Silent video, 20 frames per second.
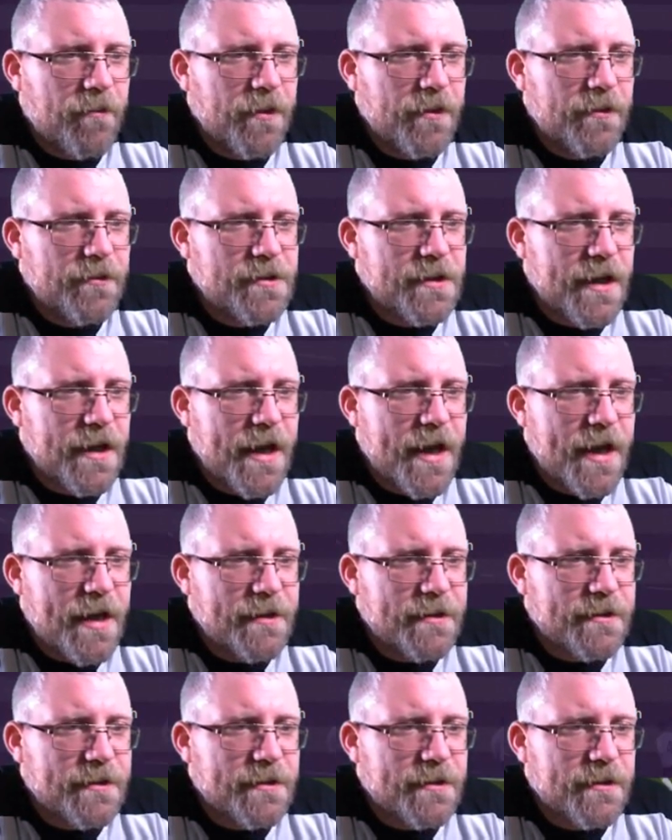
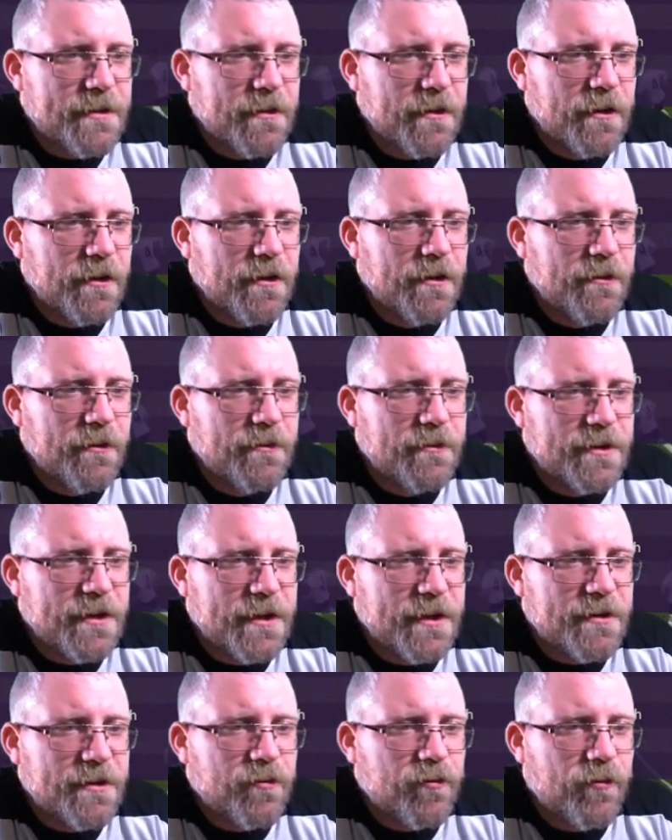Busquets
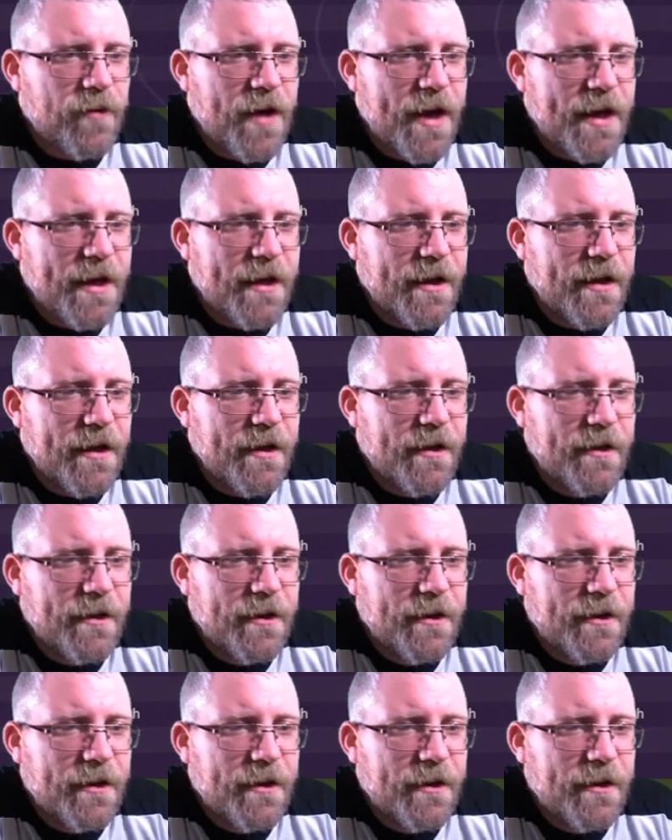loses, Wrecker.